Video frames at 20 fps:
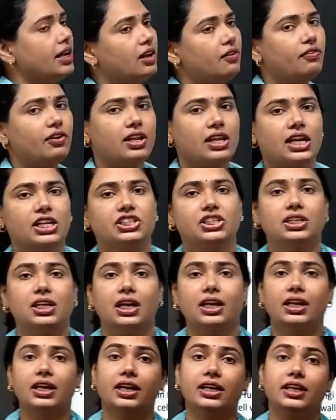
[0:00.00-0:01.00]
fertilization
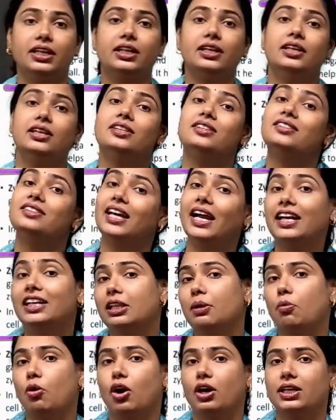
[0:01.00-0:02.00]
occur inside the
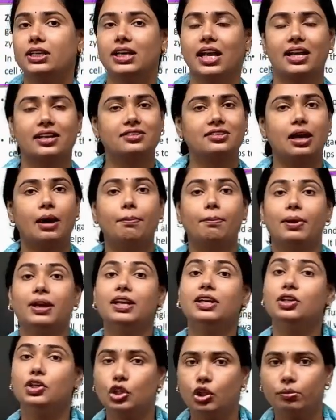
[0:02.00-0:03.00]
body. Example, in
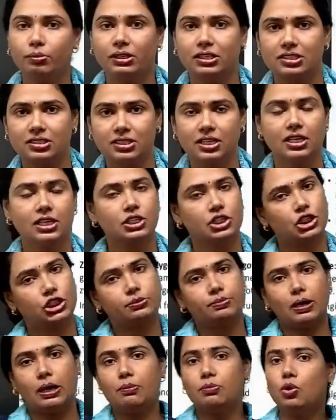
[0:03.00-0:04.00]
humans.
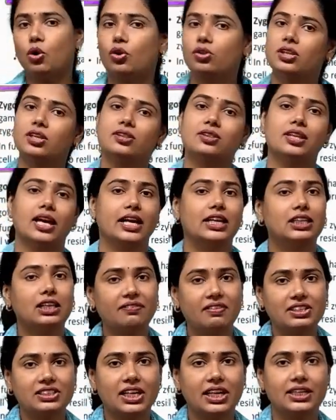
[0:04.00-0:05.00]
Sperm goes inside the
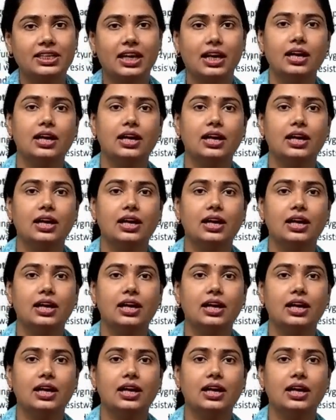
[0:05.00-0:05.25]
vagina,